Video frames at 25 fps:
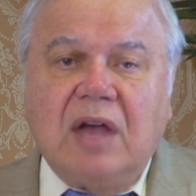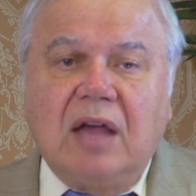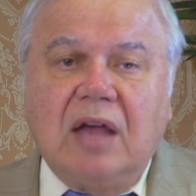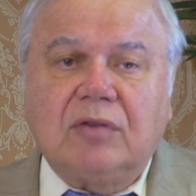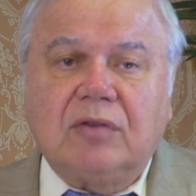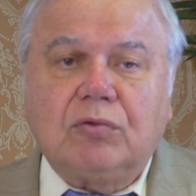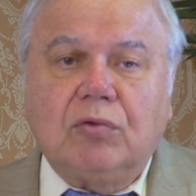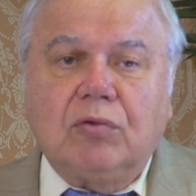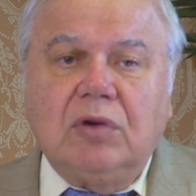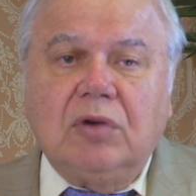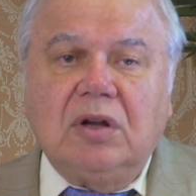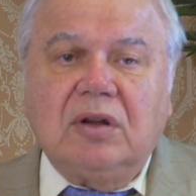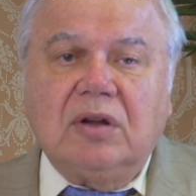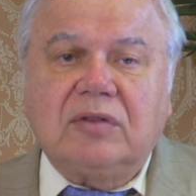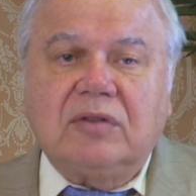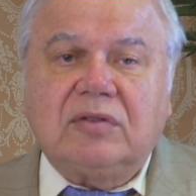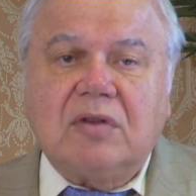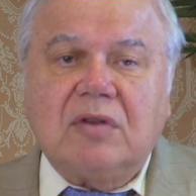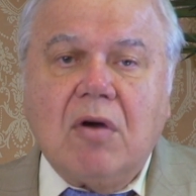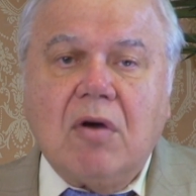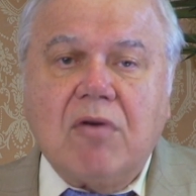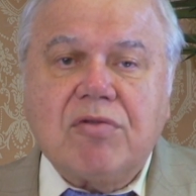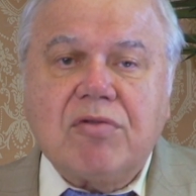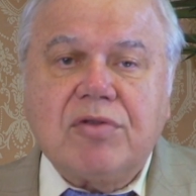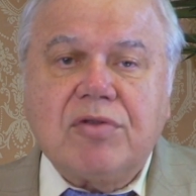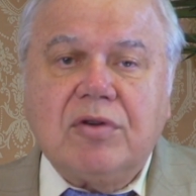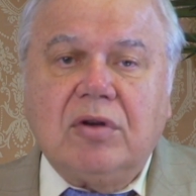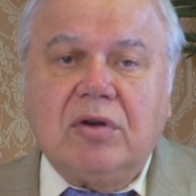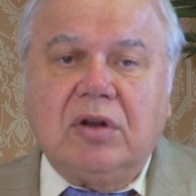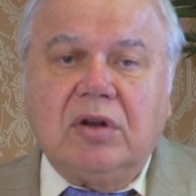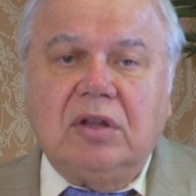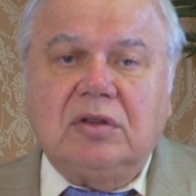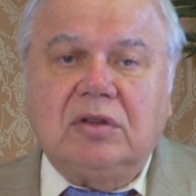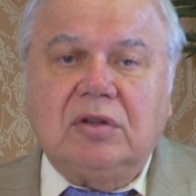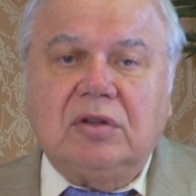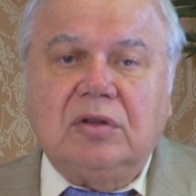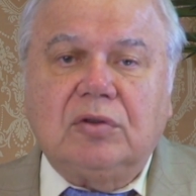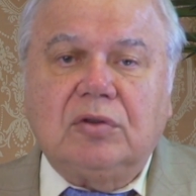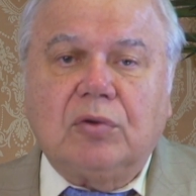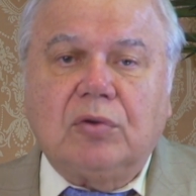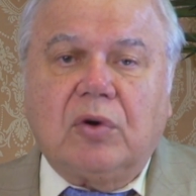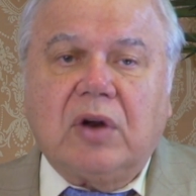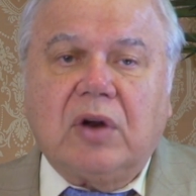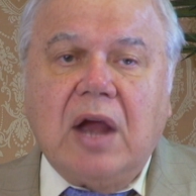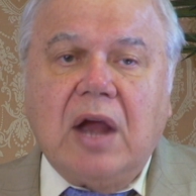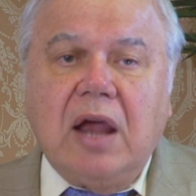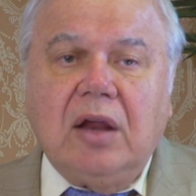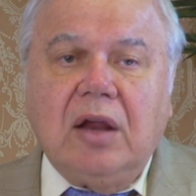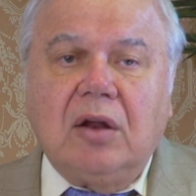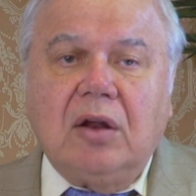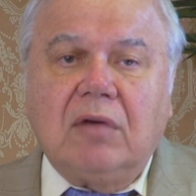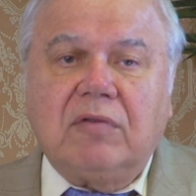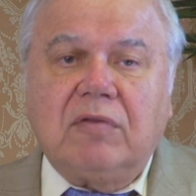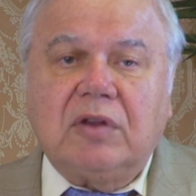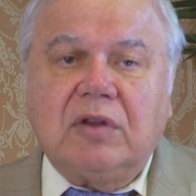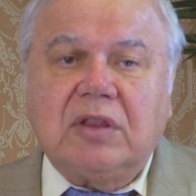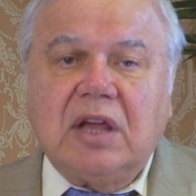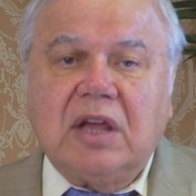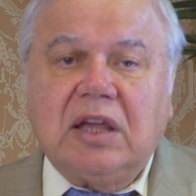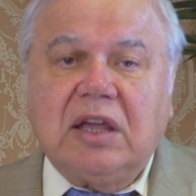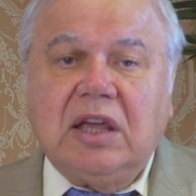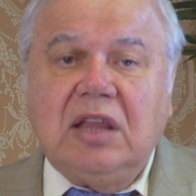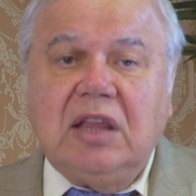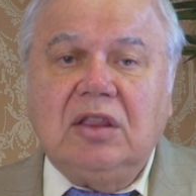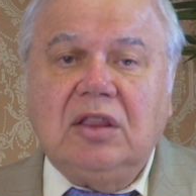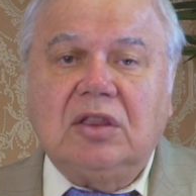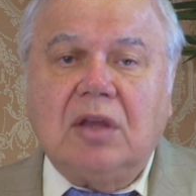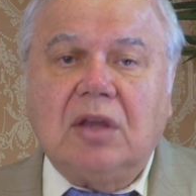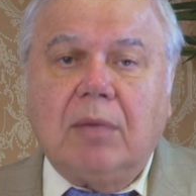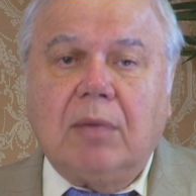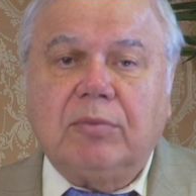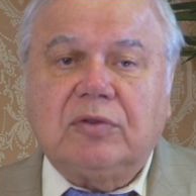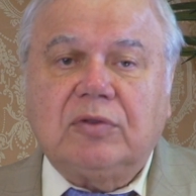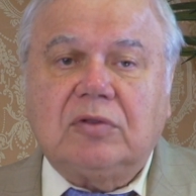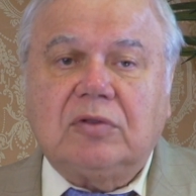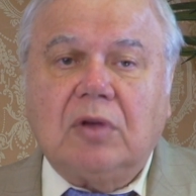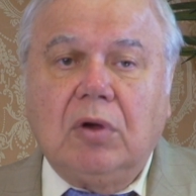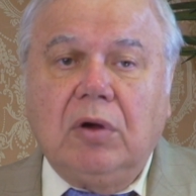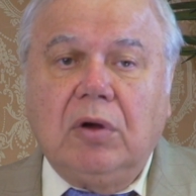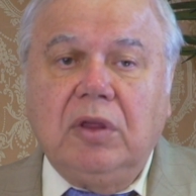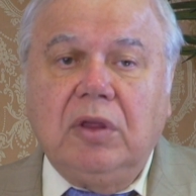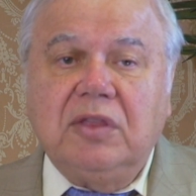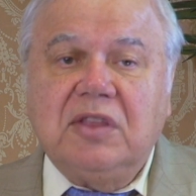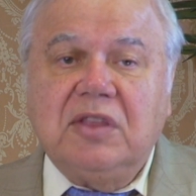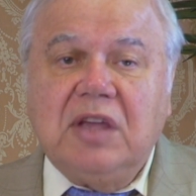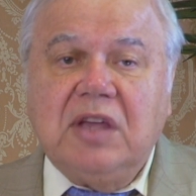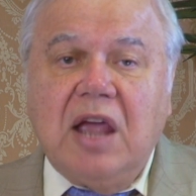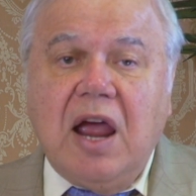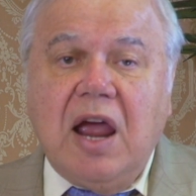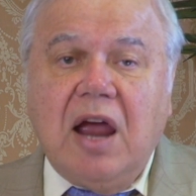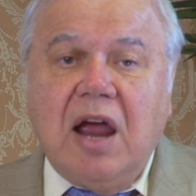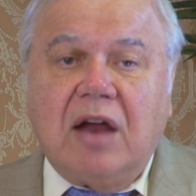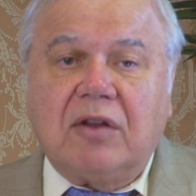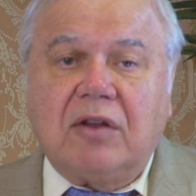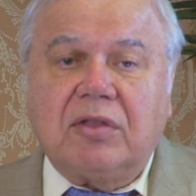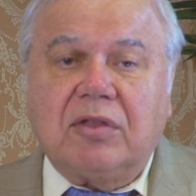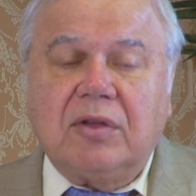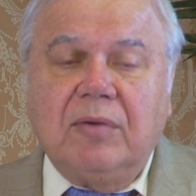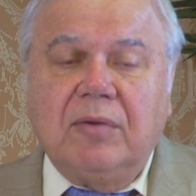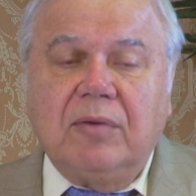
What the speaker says: as well as authority to reign over the kingdoms of the earth?